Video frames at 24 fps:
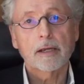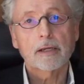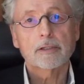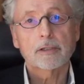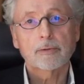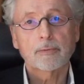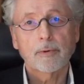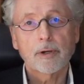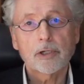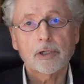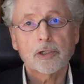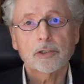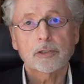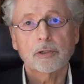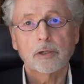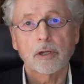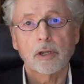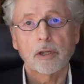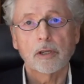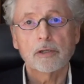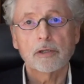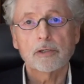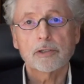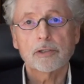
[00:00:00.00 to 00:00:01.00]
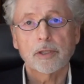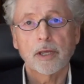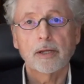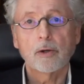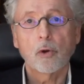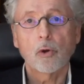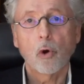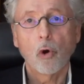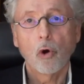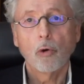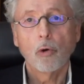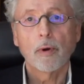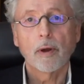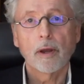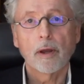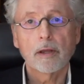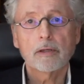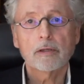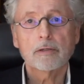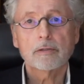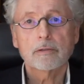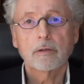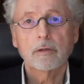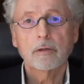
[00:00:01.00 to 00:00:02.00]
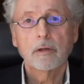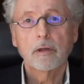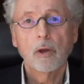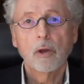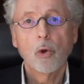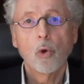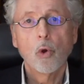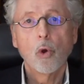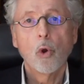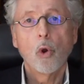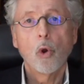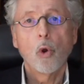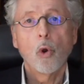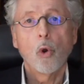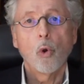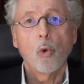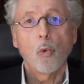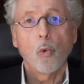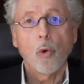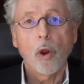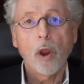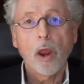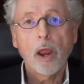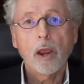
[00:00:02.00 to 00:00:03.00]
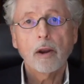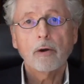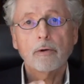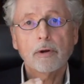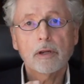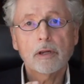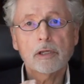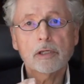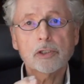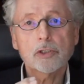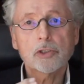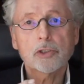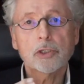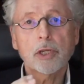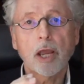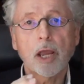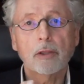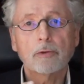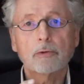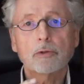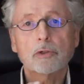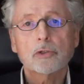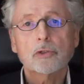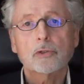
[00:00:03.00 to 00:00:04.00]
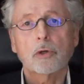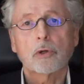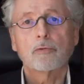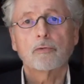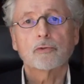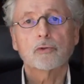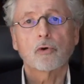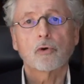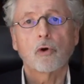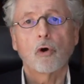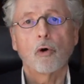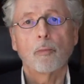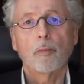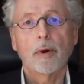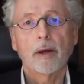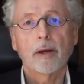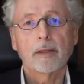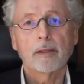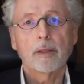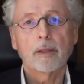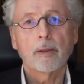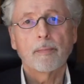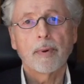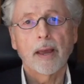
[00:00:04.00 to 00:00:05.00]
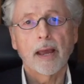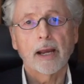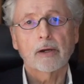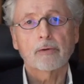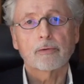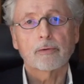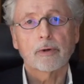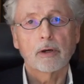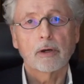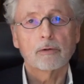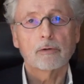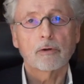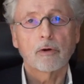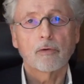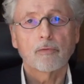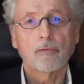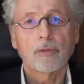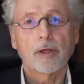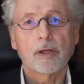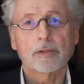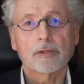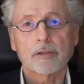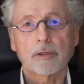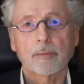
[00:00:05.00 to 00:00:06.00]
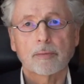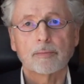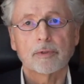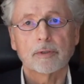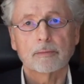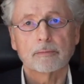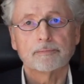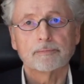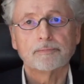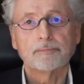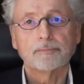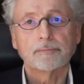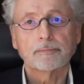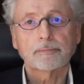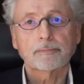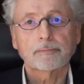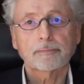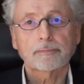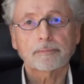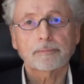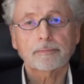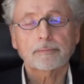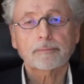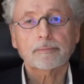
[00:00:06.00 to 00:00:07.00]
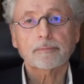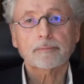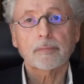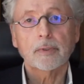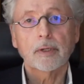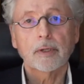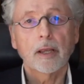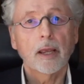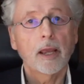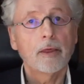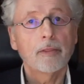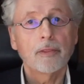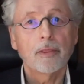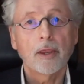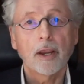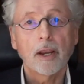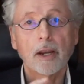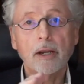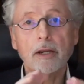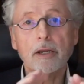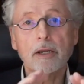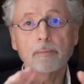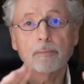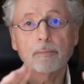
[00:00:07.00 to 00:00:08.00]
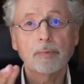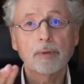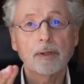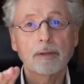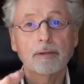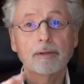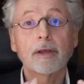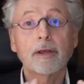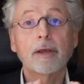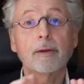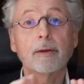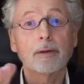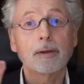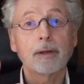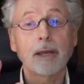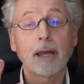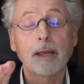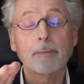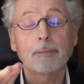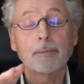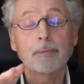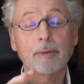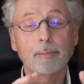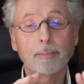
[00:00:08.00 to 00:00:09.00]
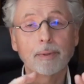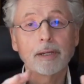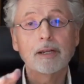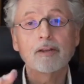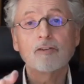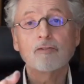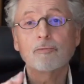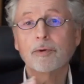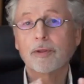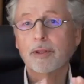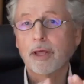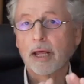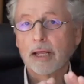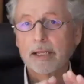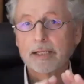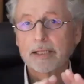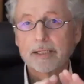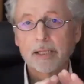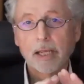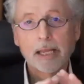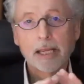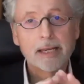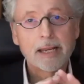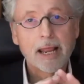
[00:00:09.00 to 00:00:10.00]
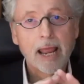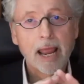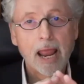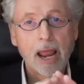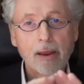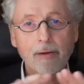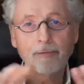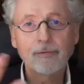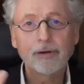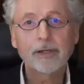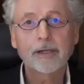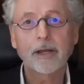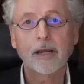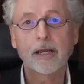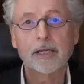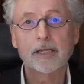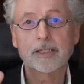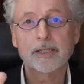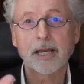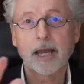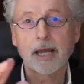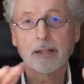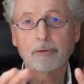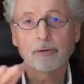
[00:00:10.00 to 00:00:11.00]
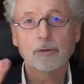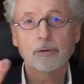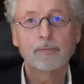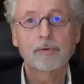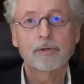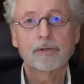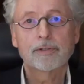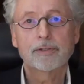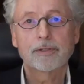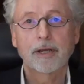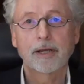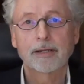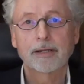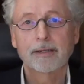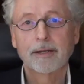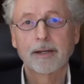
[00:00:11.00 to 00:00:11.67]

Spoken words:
question is then always, where is the unresolved trauma in the background of that symptom? And there, believe me, there's in every case 100%,